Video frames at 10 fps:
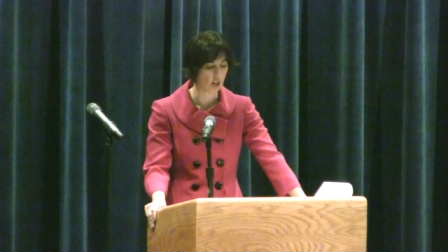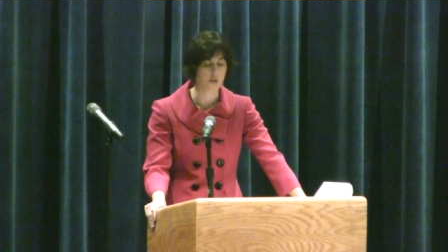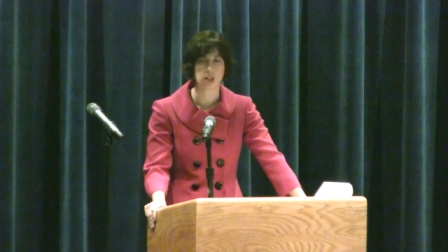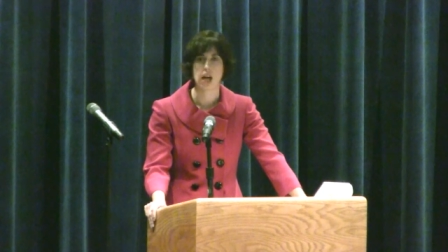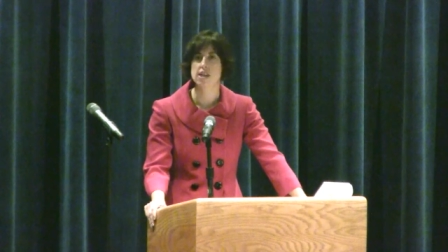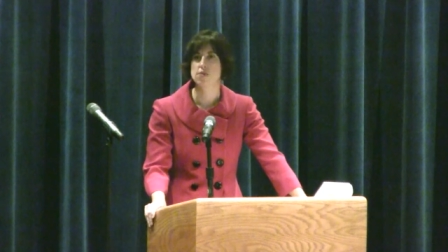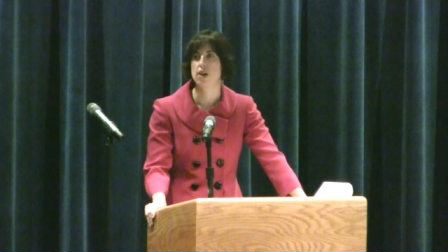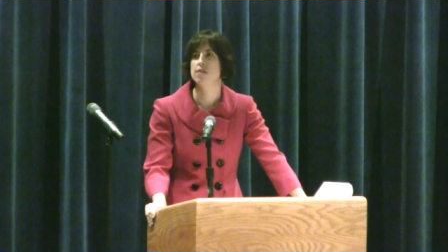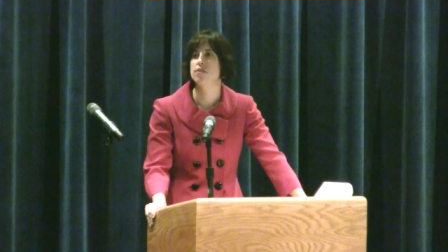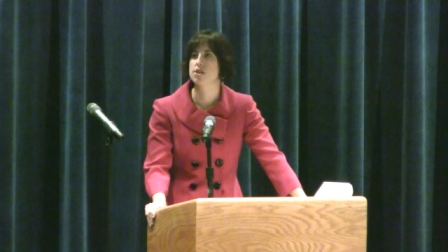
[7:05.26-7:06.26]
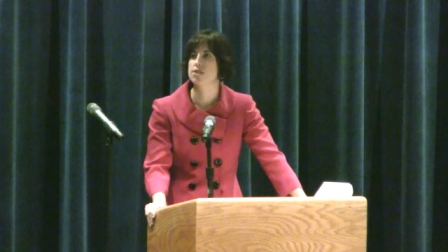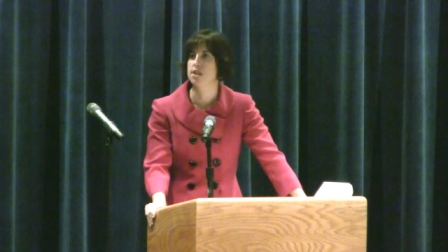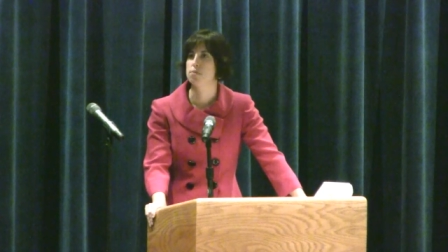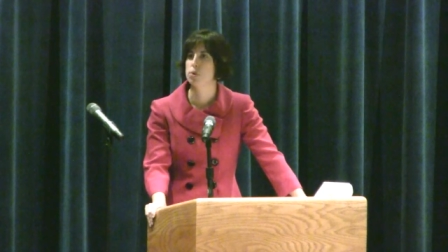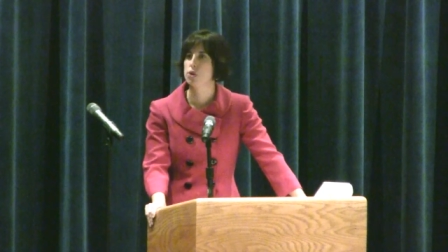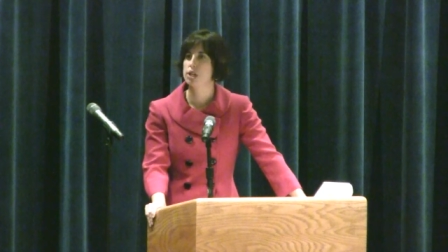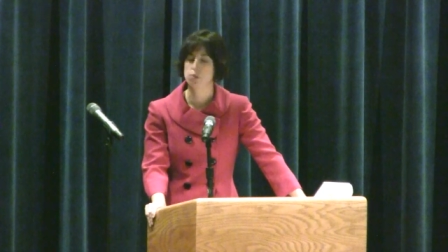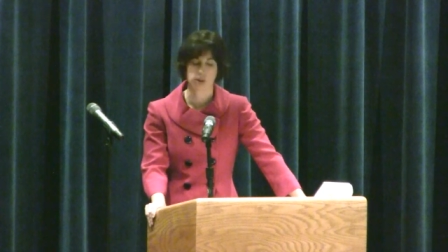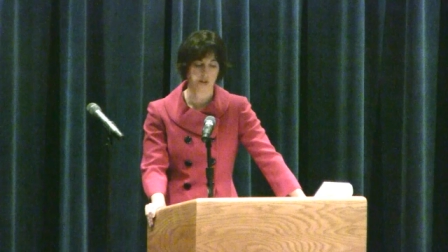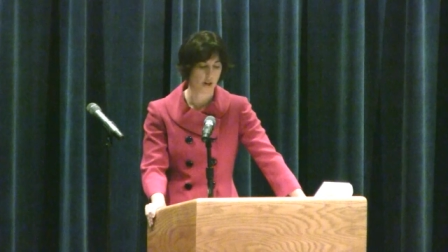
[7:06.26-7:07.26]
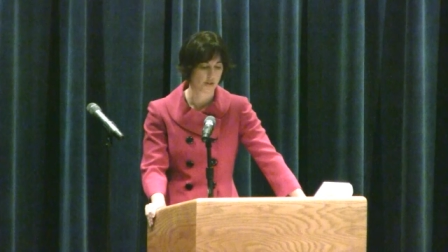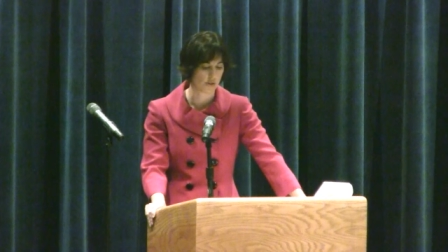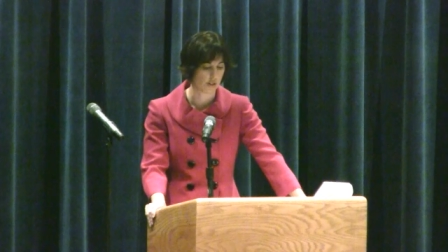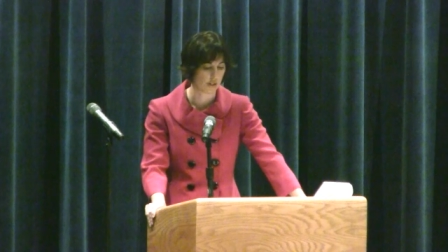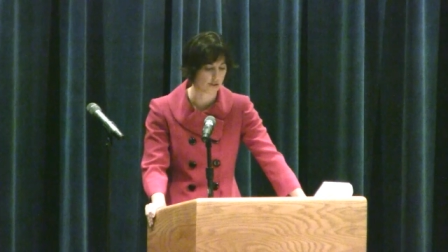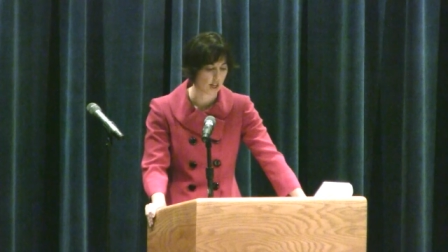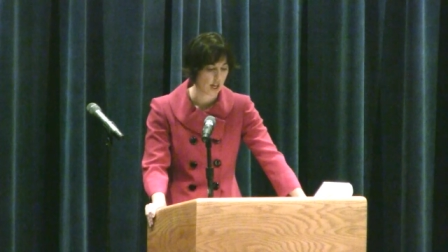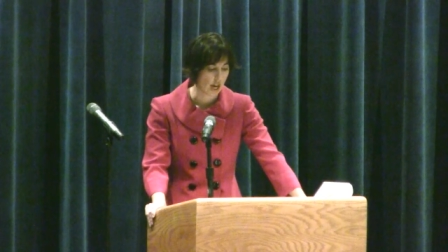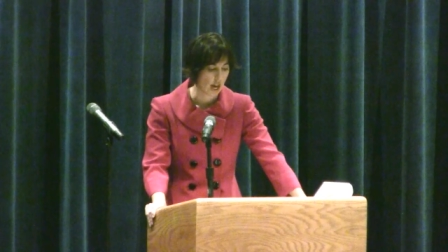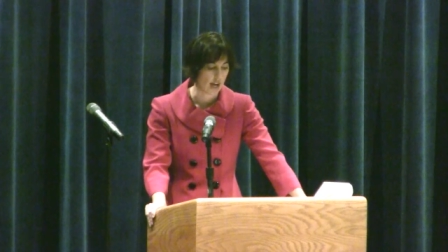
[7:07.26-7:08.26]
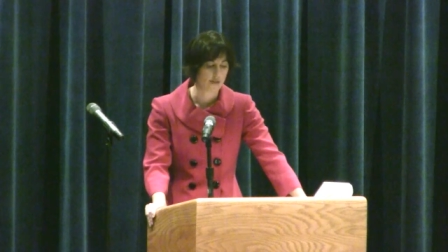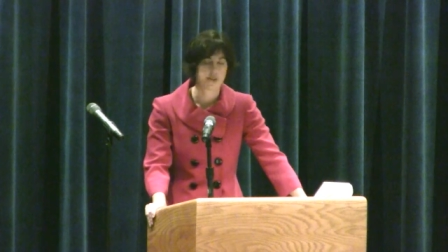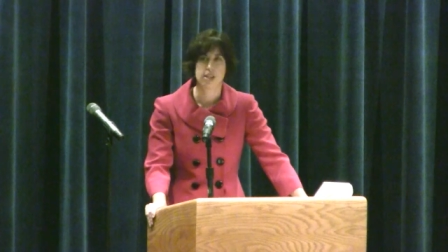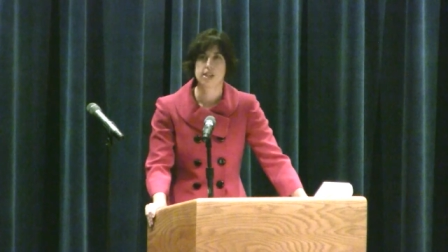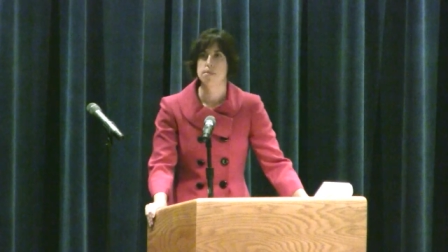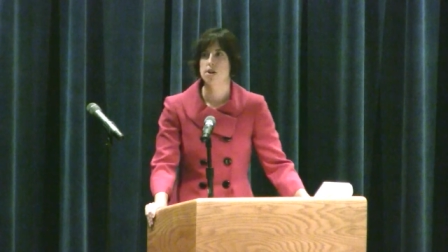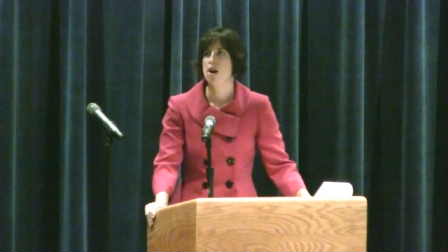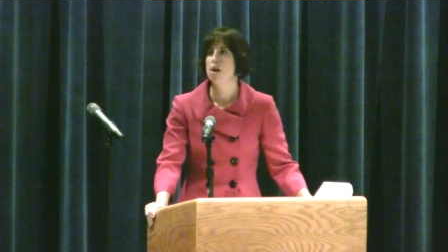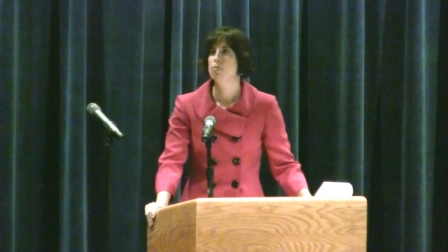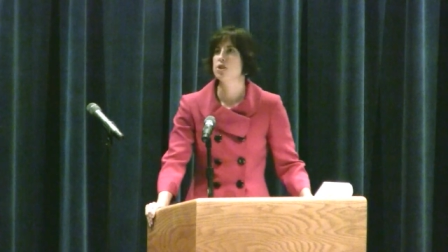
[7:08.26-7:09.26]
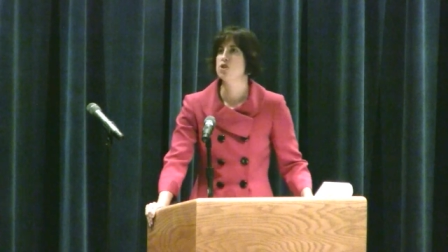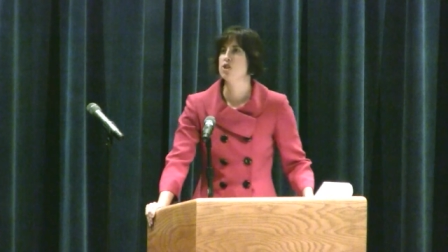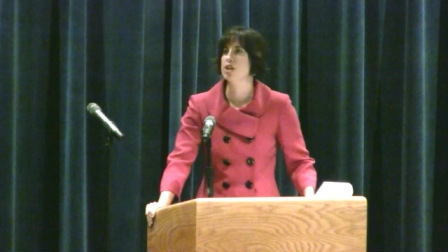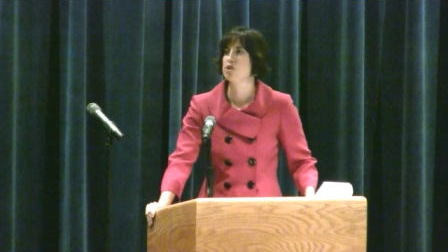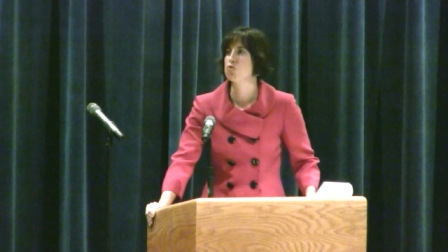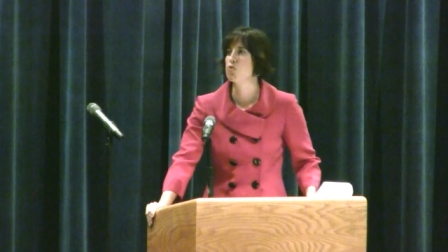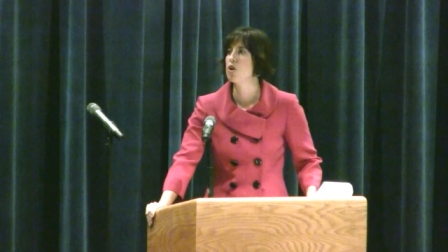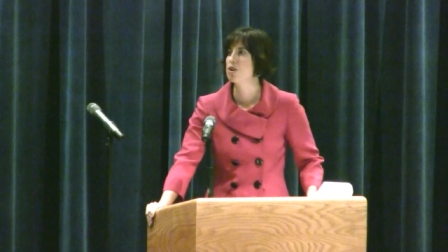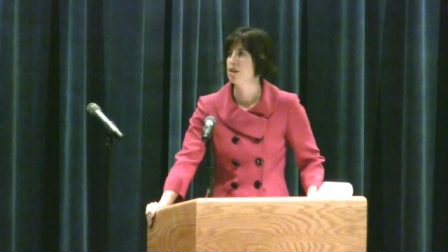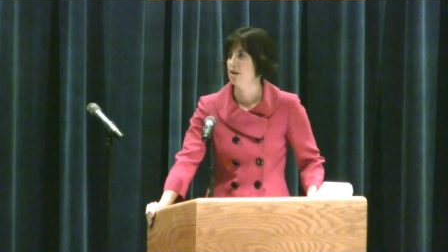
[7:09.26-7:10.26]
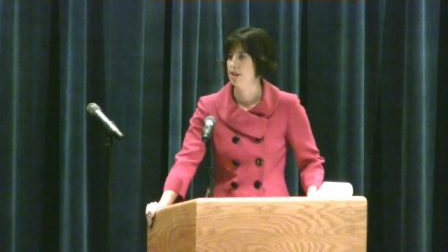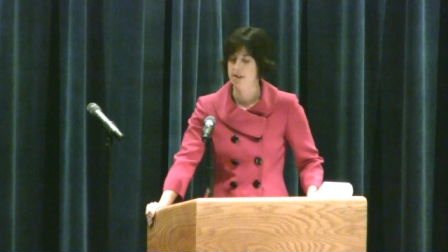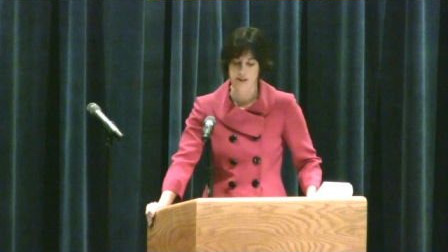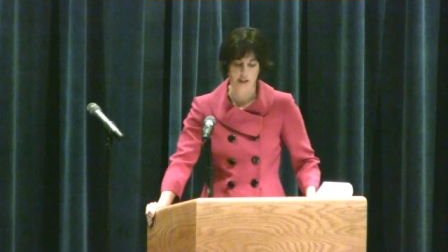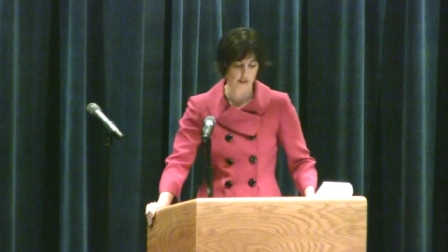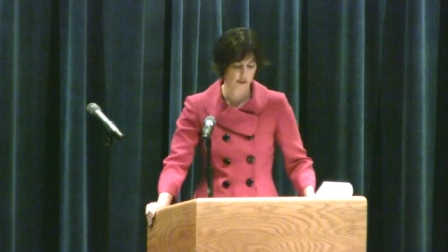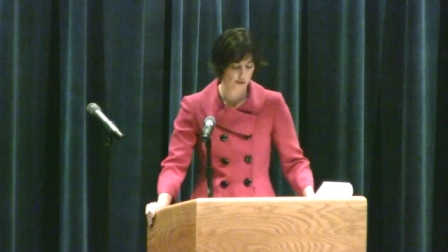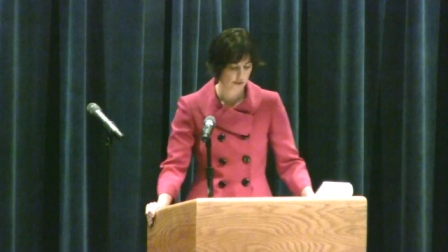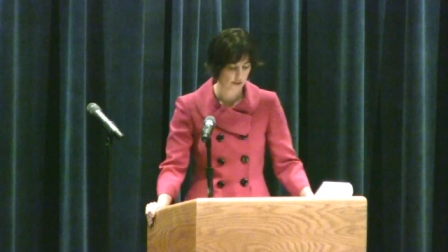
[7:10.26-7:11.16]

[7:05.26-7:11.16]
Over the last 5 years that I've been working with law students, I have seen them accomplish extraordinary things.